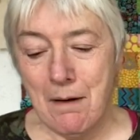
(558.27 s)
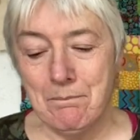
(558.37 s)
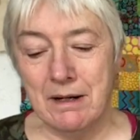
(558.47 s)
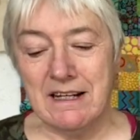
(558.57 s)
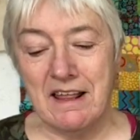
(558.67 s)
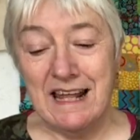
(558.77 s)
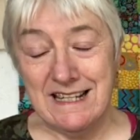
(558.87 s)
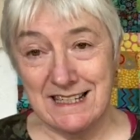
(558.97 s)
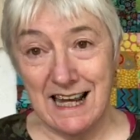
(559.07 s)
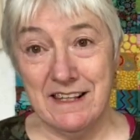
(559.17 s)
But
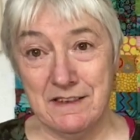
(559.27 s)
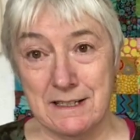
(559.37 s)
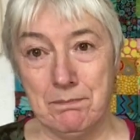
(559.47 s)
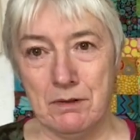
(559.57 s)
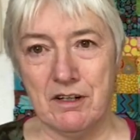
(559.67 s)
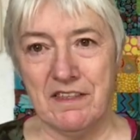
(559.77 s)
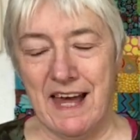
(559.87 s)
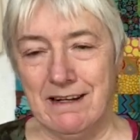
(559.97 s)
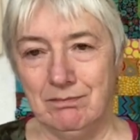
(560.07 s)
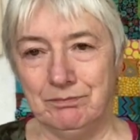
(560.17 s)
inside this book
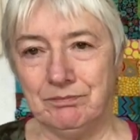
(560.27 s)
then,